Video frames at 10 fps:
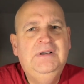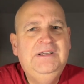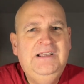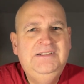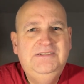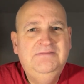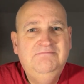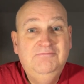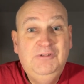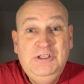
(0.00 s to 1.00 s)
and
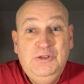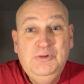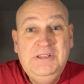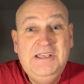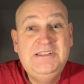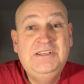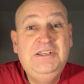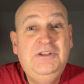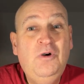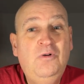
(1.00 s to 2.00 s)
when you're doing this,
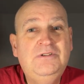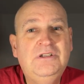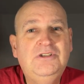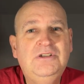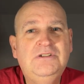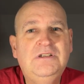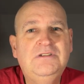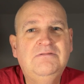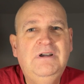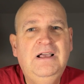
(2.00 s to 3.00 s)
your nose itches
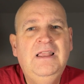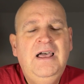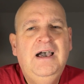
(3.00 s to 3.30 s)
as well.